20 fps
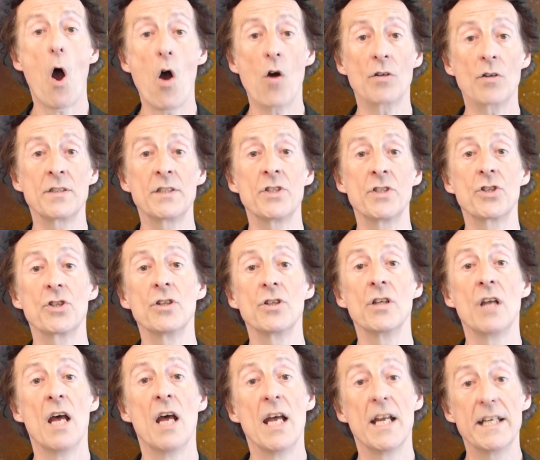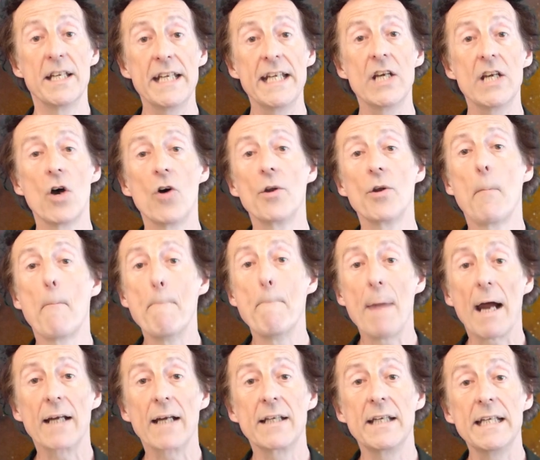oxygen, neon and
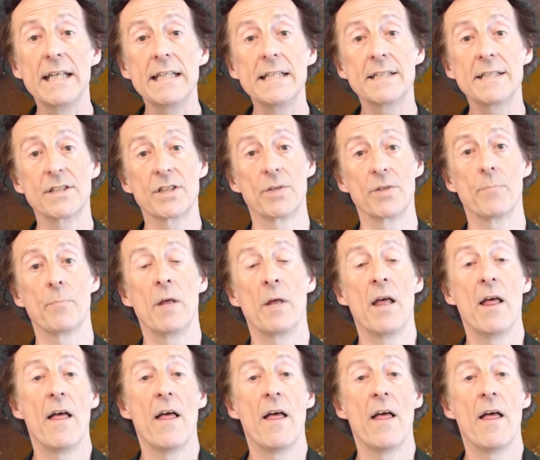magnesium.